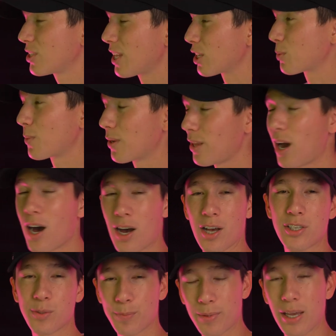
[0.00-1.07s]
And that's one of the
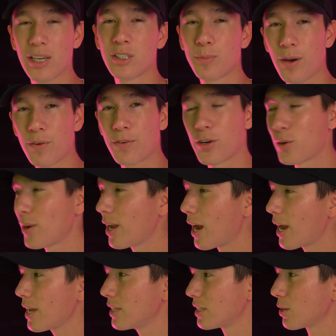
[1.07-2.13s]
awesome things about Photo
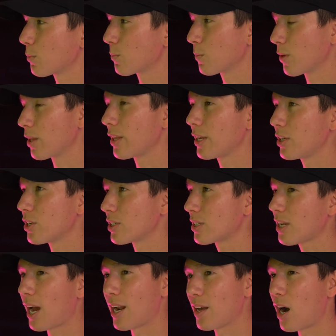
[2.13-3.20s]
AI is it really
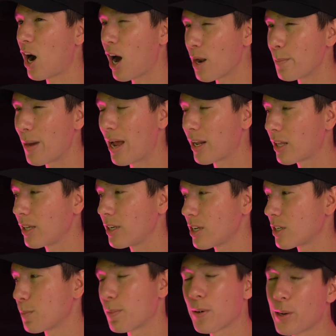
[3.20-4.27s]
just kind of automatically
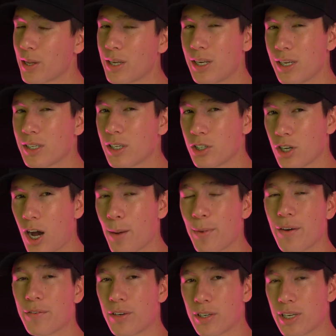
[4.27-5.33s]
does a pretty decent job
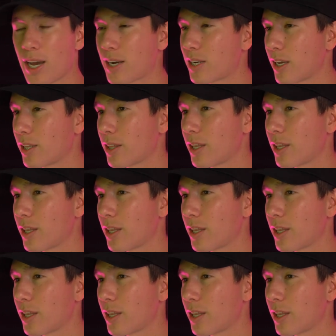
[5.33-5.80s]
of detecting